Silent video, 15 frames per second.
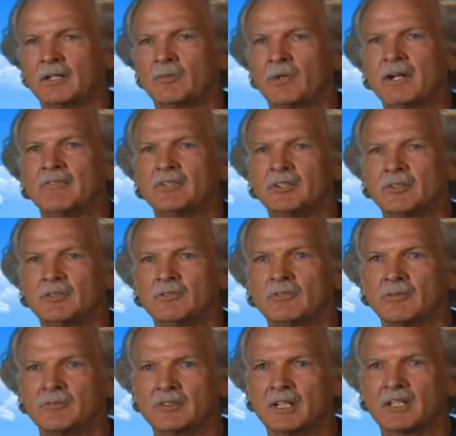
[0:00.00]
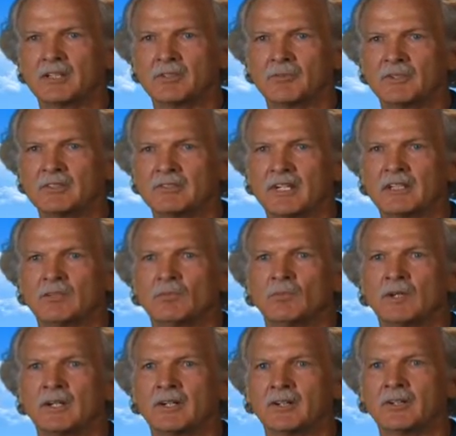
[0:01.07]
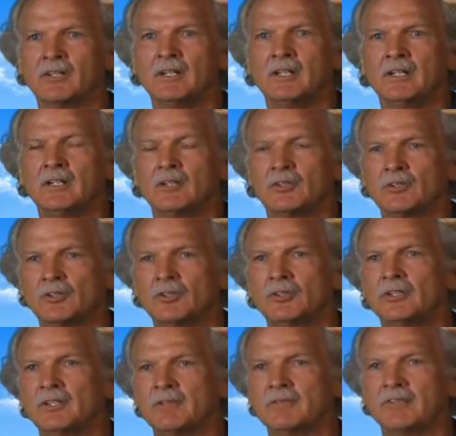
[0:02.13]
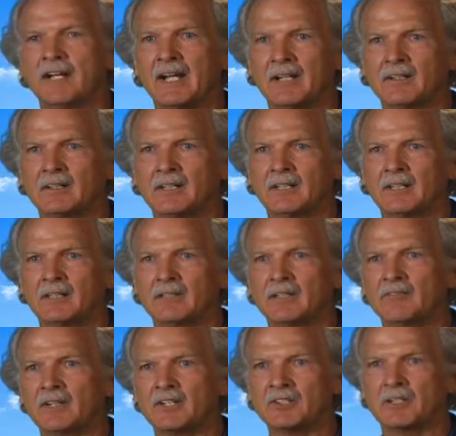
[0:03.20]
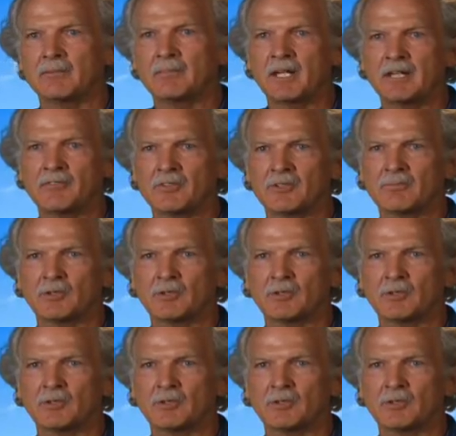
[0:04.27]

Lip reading: revenue from selling the recycled water could in fact eventually pay for the